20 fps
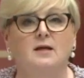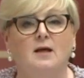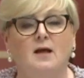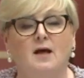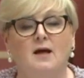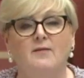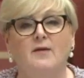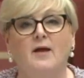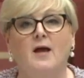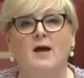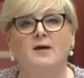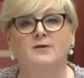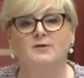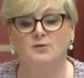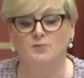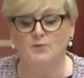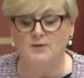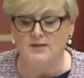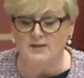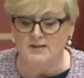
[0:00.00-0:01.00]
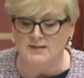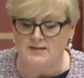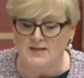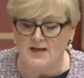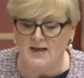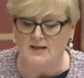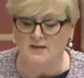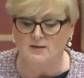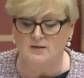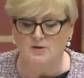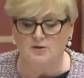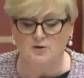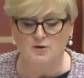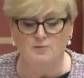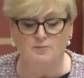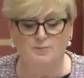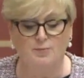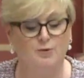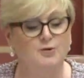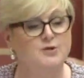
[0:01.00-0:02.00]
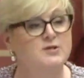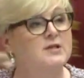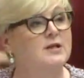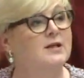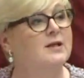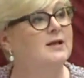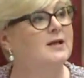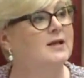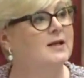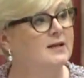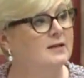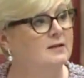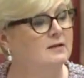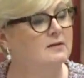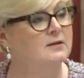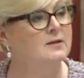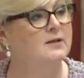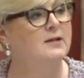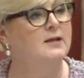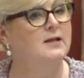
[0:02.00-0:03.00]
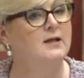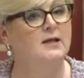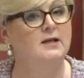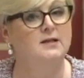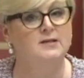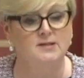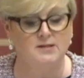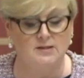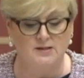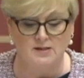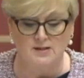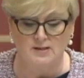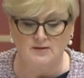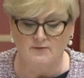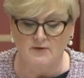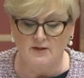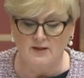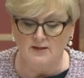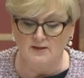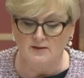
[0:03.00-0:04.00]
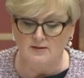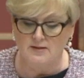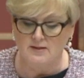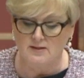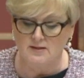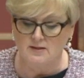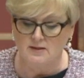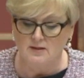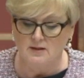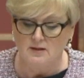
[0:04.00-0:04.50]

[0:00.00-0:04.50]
and they acted with intent to brutally kill innocent civilians.